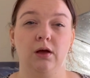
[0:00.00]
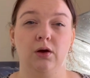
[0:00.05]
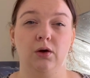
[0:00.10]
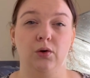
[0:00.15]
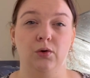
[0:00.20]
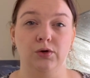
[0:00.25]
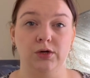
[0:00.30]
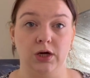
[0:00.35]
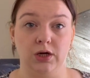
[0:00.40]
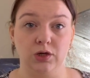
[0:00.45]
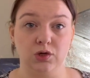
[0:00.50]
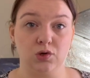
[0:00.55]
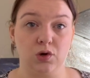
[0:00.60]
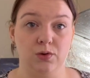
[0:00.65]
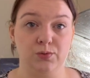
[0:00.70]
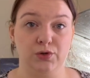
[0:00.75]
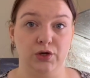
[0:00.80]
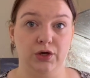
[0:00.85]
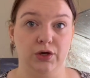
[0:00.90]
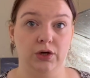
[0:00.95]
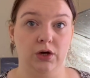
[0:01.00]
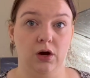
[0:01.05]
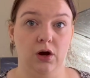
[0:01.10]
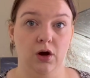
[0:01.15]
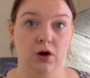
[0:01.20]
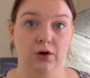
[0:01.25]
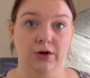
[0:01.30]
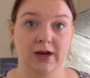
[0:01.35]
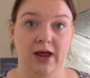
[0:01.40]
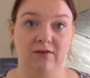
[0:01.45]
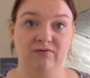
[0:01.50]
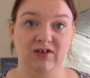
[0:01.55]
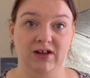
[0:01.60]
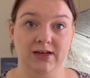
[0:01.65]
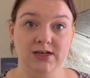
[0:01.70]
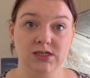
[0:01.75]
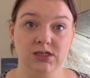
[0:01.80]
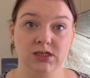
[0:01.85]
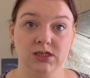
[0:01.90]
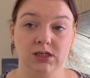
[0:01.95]
audio description on
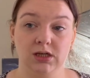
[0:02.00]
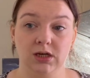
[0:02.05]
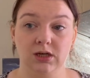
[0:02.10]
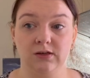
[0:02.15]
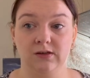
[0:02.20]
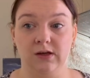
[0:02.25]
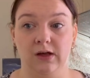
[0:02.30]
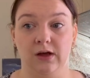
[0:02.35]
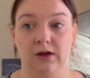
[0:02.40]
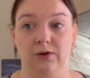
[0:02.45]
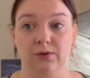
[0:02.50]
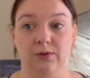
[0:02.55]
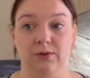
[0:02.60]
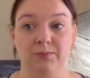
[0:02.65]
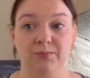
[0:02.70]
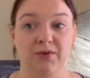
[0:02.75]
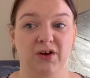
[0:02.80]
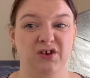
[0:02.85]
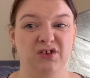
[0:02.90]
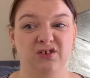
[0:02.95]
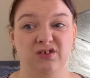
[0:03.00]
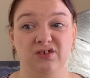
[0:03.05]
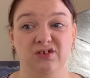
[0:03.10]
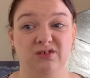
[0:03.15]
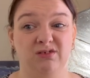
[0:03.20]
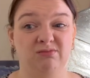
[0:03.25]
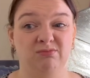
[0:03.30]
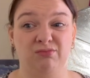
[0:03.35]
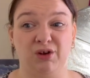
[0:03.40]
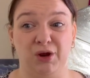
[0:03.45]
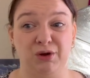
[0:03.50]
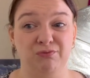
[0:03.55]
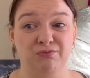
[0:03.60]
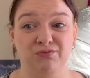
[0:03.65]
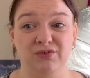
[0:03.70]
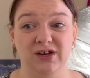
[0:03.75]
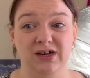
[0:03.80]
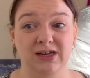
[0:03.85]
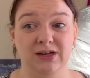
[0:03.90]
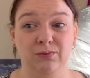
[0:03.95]
Netflix, so I just don't
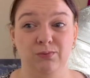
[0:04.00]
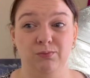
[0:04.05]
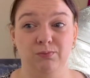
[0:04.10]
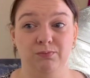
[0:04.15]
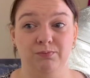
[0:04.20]
really